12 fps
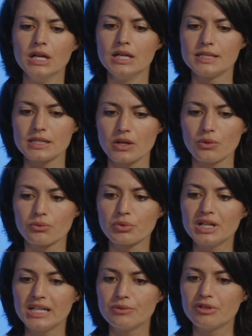So
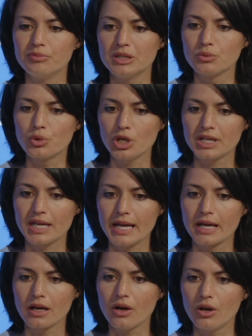really, we've been
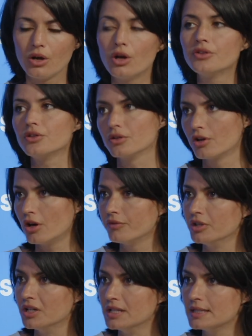working a lot on
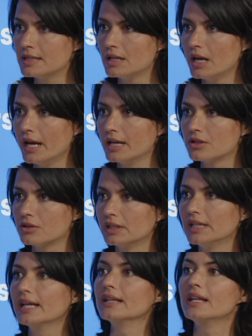governance,
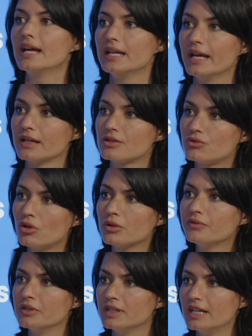actually, and laying strong
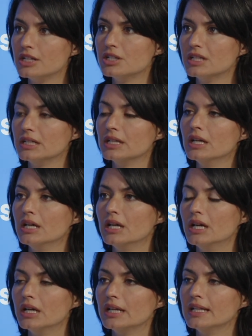foundation
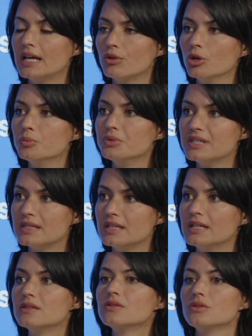in our
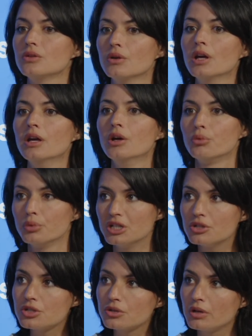business to
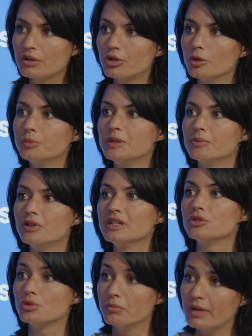reassure our people
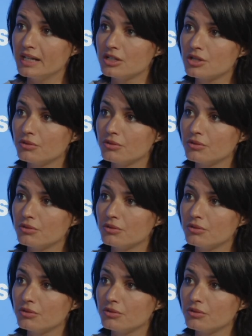and to manage the